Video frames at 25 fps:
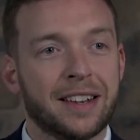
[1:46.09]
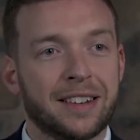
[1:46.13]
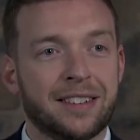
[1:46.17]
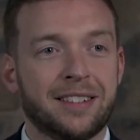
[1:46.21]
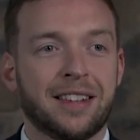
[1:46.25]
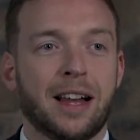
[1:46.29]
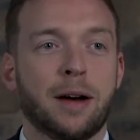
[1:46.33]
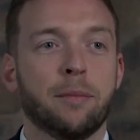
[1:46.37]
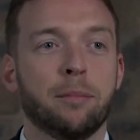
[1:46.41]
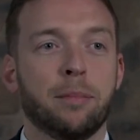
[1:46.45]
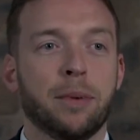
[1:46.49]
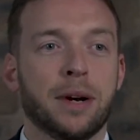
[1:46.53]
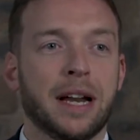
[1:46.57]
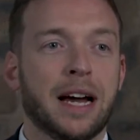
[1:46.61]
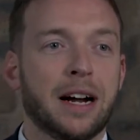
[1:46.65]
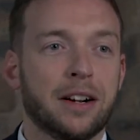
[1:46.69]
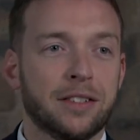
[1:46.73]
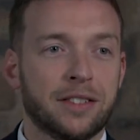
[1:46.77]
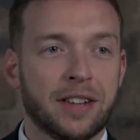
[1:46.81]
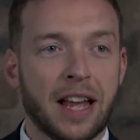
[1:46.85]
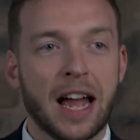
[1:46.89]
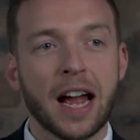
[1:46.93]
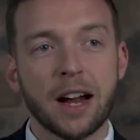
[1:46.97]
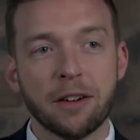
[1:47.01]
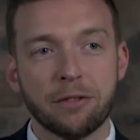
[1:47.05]
a sample out
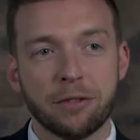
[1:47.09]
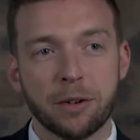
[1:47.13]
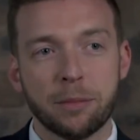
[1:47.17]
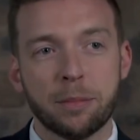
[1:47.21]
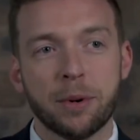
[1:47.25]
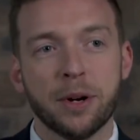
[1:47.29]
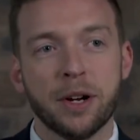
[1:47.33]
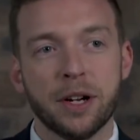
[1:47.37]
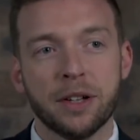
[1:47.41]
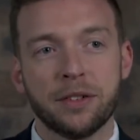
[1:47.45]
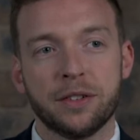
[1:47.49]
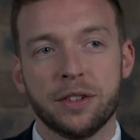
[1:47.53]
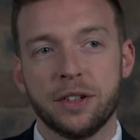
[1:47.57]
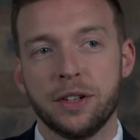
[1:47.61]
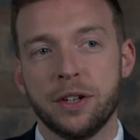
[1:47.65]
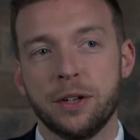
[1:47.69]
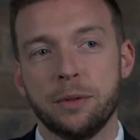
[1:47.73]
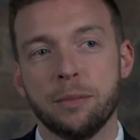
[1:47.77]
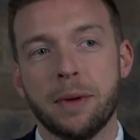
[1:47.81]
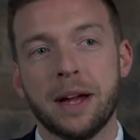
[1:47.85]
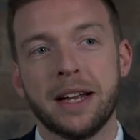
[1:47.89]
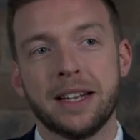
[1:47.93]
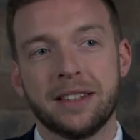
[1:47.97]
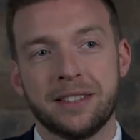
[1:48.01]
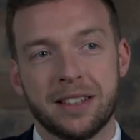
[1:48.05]
to every person who
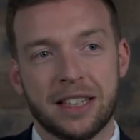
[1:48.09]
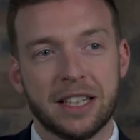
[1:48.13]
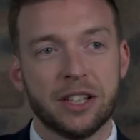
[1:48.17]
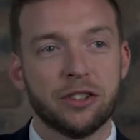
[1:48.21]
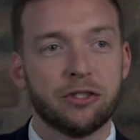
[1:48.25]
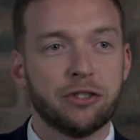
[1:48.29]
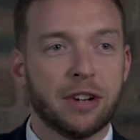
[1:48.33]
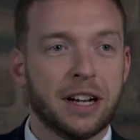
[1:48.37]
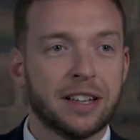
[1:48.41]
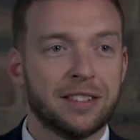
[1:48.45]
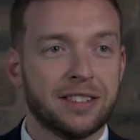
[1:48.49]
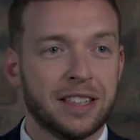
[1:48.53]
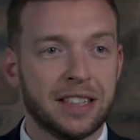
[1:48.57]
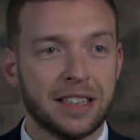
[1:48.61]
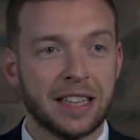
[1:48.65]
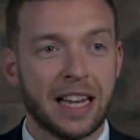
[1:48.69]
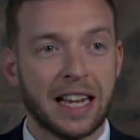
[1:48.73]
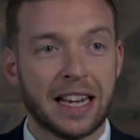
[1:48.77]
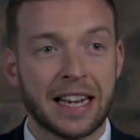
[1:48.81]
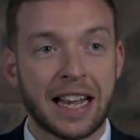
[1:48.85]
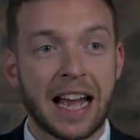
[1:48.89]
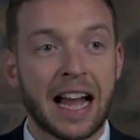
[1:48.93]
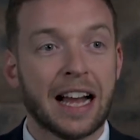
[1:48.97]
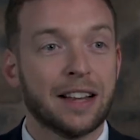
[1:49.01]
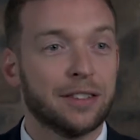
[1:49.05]
makes an interest in
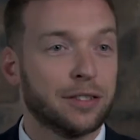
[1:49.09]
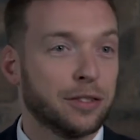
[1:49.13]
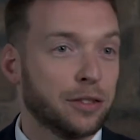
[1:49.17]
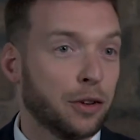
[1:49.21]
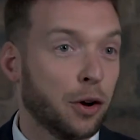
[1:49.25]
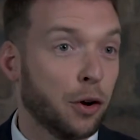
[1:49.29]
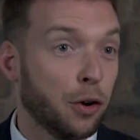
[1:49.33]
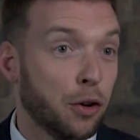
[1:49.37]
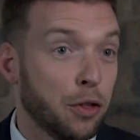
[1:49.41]
that cask.